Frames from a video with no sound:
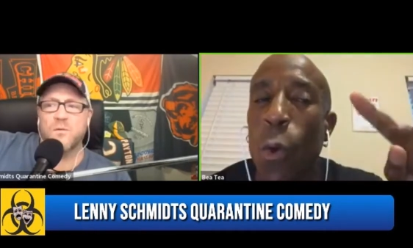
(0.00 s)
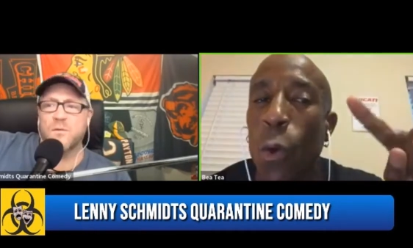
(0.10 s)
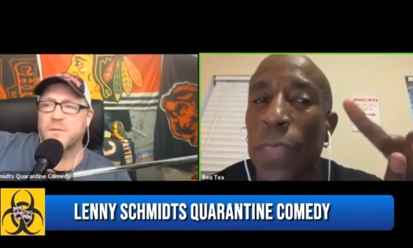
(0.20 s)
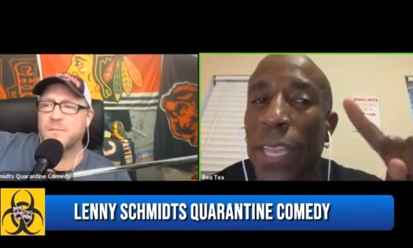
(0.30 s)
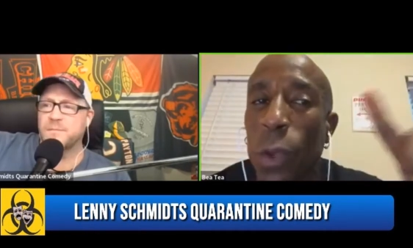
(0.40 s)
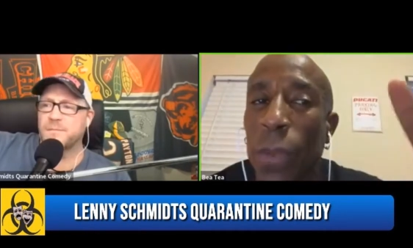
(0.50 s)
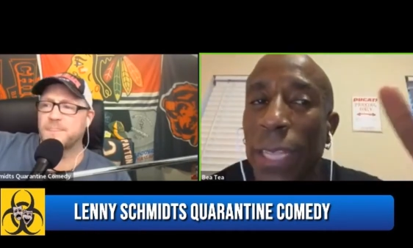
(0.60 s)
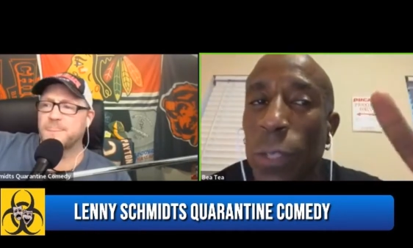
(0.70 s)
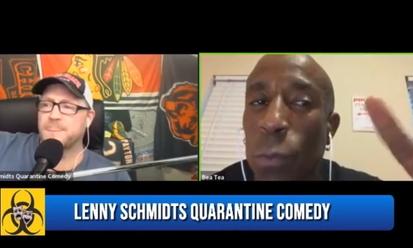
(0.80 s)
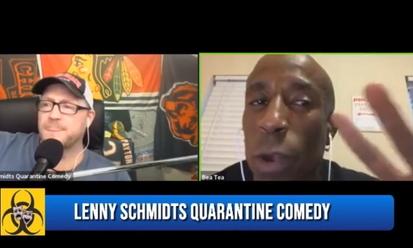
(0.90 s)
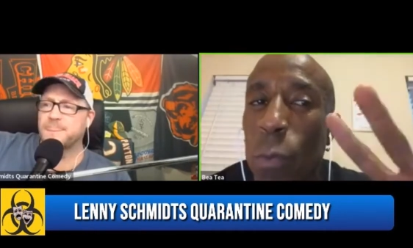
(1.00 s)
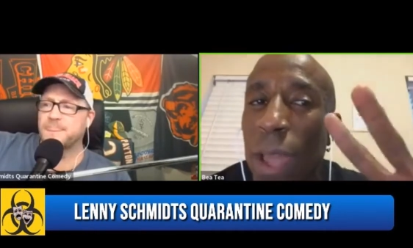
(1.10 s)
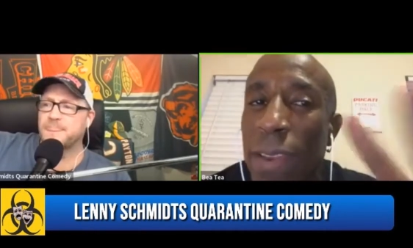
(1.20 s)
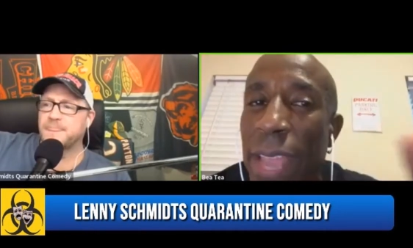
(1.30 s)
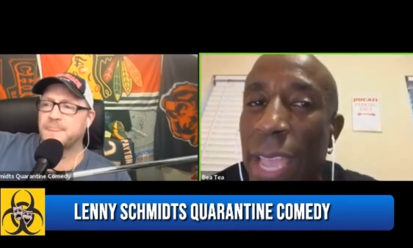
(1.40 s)
Speaker 1: or they don't like to run
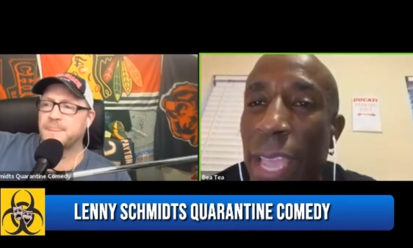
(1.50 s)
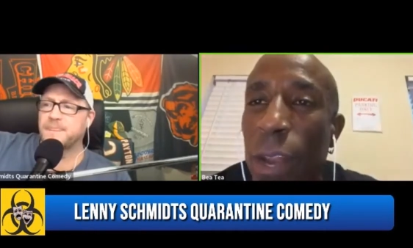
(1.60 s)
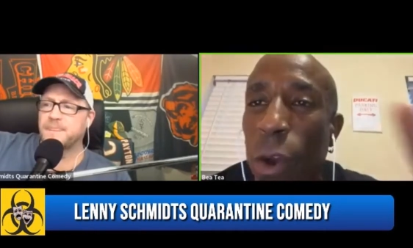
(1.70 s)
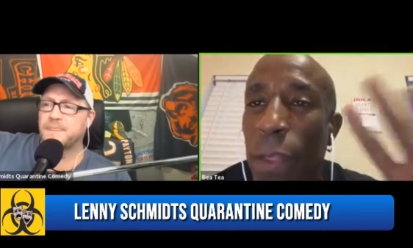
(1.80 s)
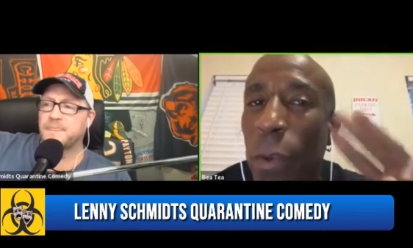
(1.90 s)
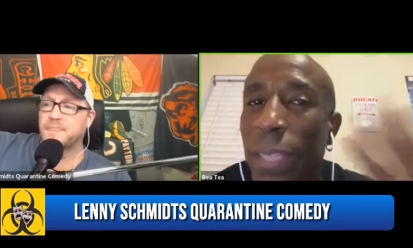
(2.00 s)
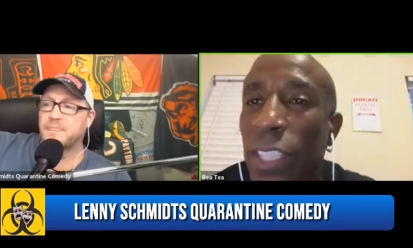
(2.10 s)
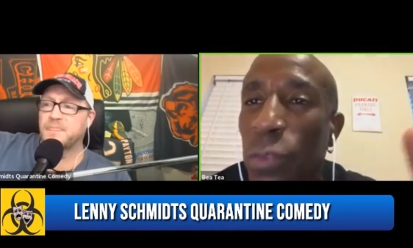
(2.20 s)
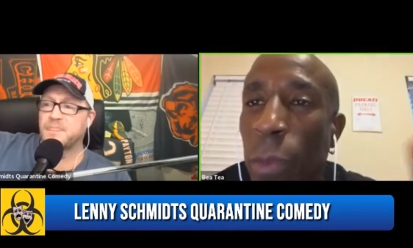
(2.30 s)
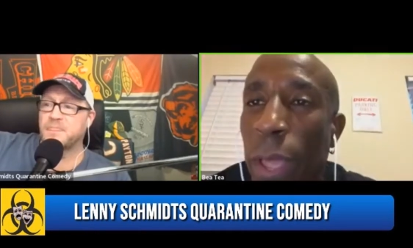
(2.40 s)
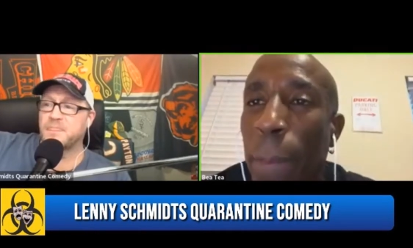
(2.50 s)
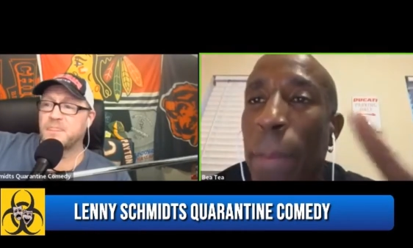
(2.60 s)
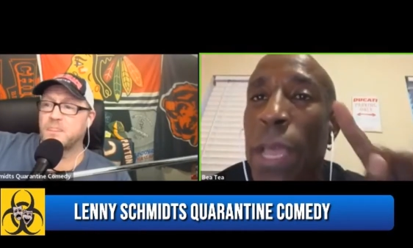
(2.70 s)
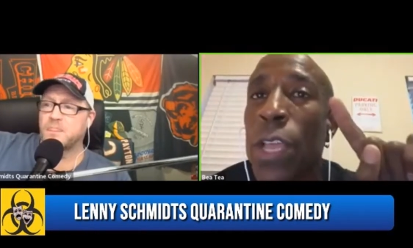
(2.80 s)
around naked, or they don't like to swim,